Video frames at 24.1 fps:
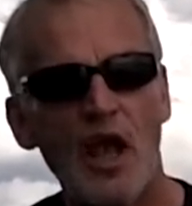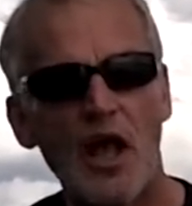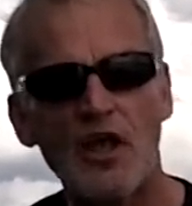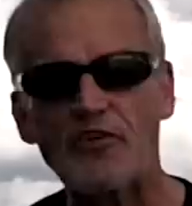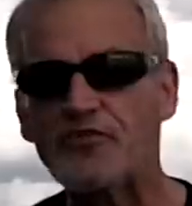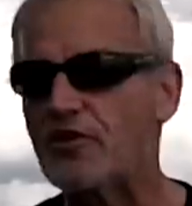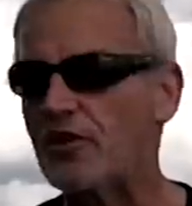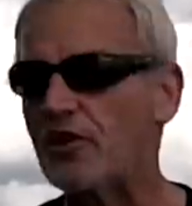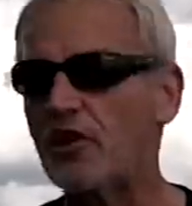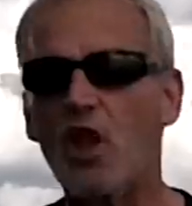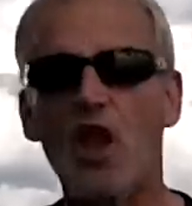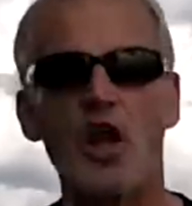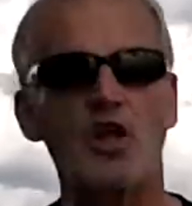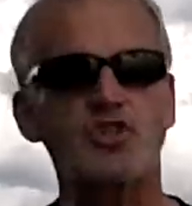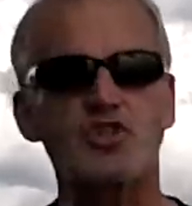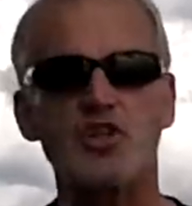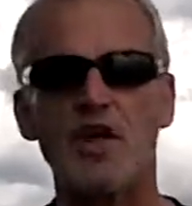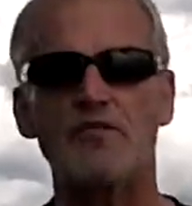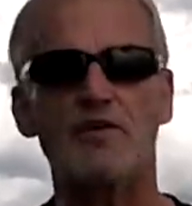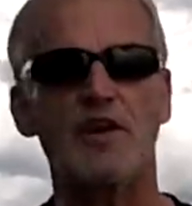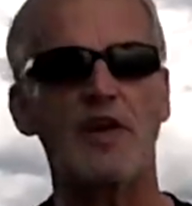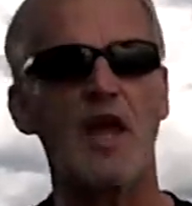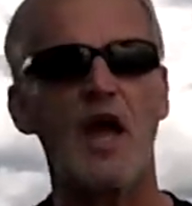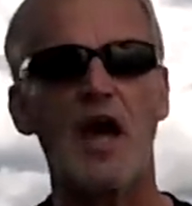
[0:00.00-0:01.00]
I said,
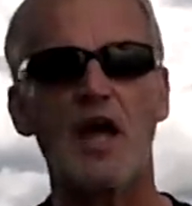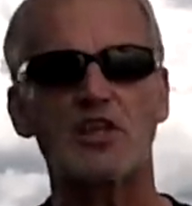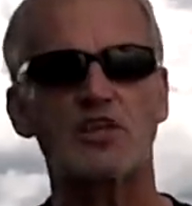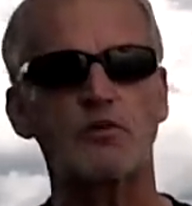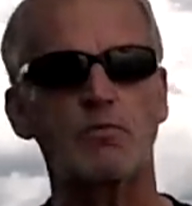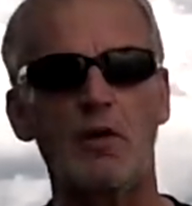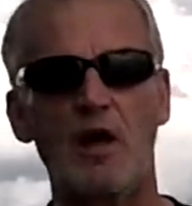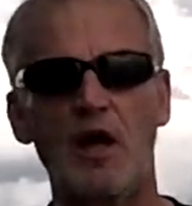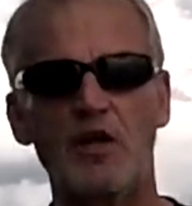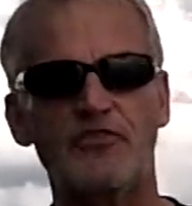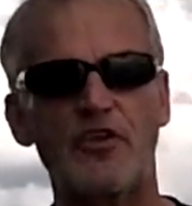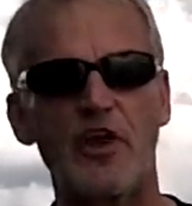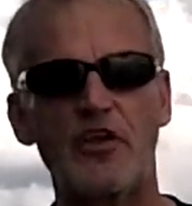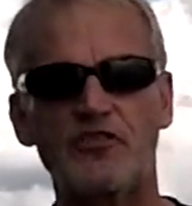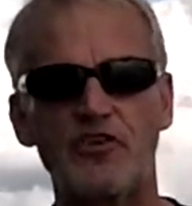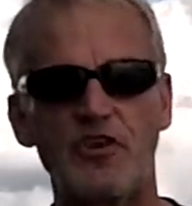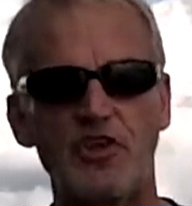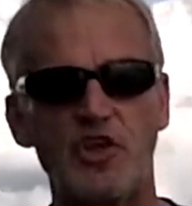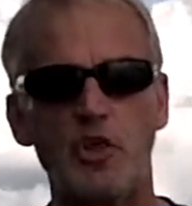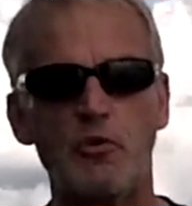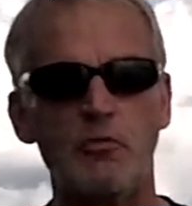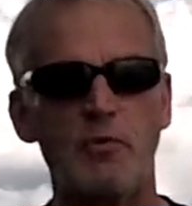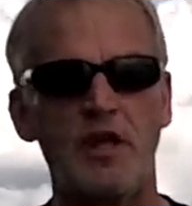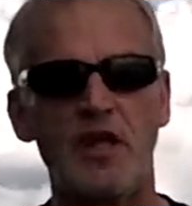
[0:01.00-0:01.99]
"Longevity hotspots?" I
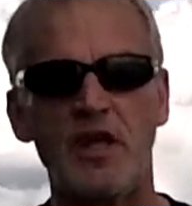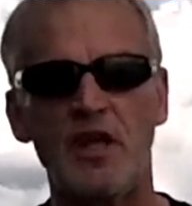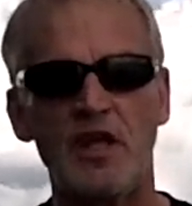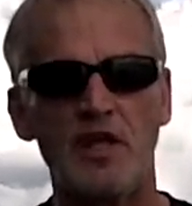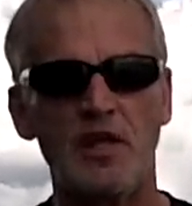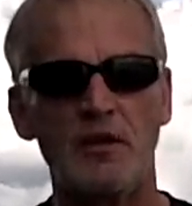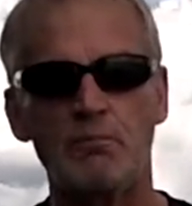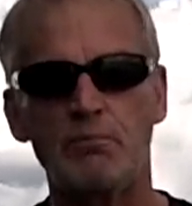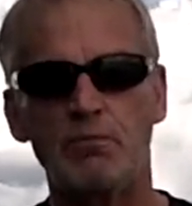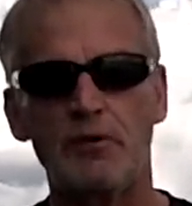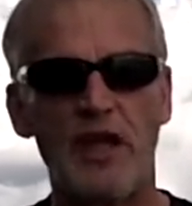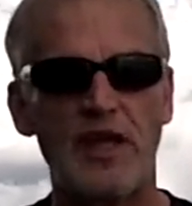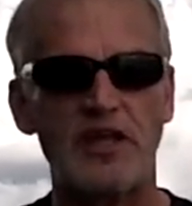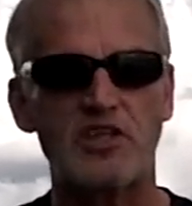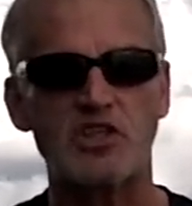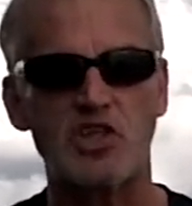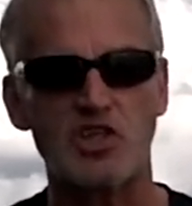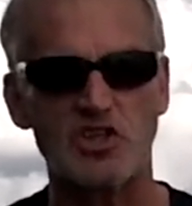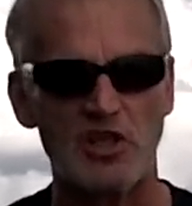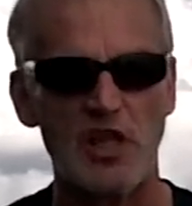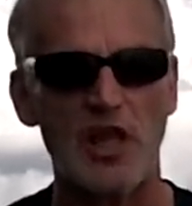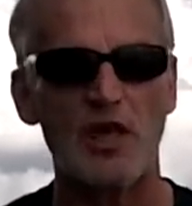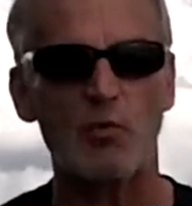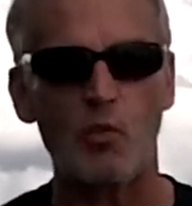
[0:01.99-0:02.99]
said, "You mean
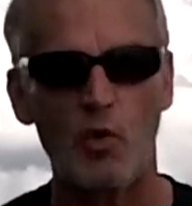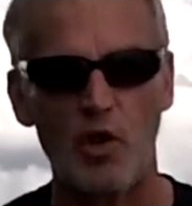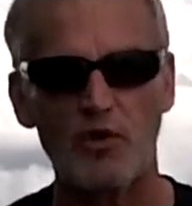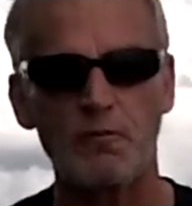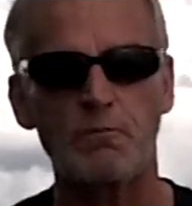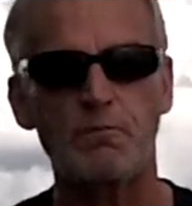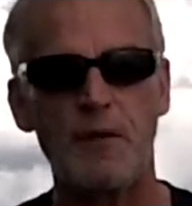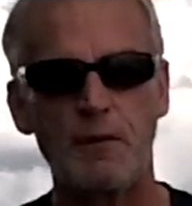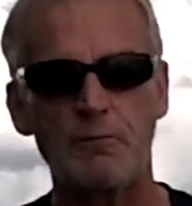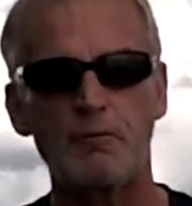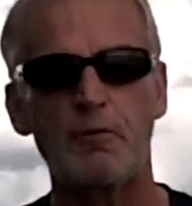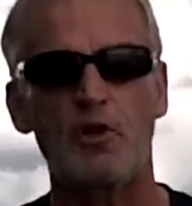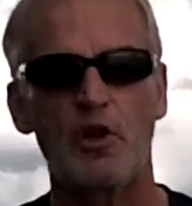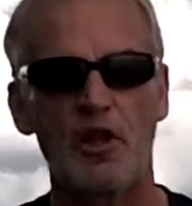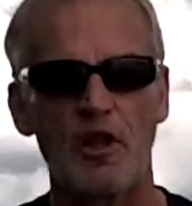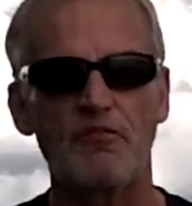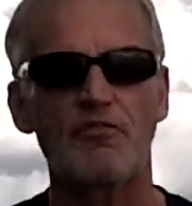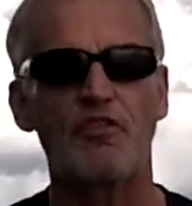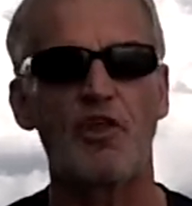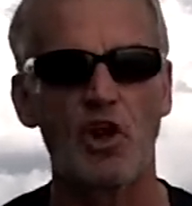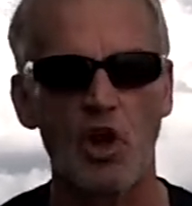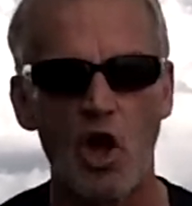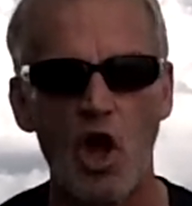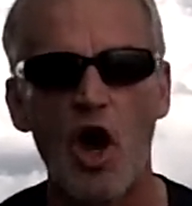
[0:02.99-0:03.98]
places like where people
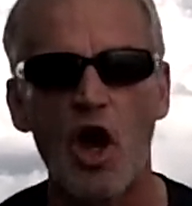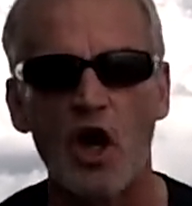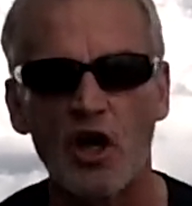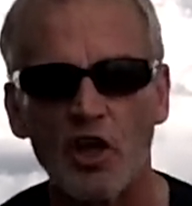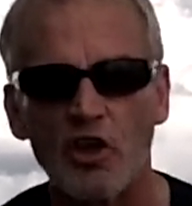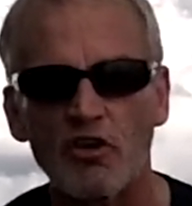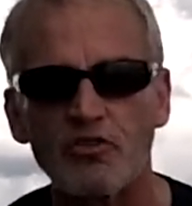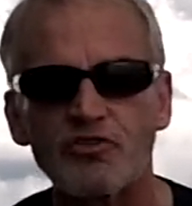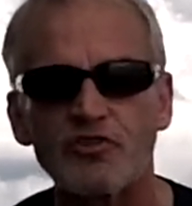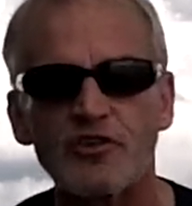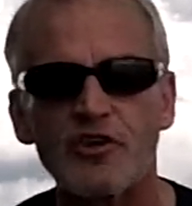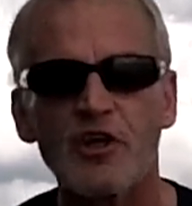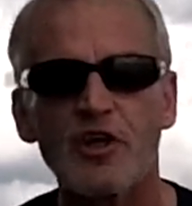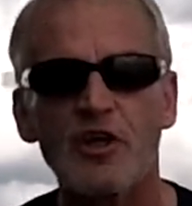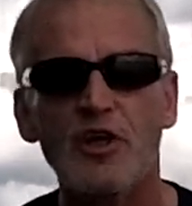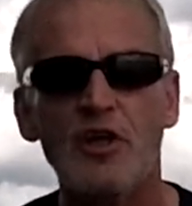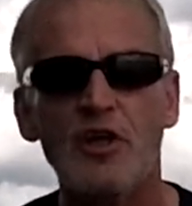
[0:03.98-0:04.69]
live the longest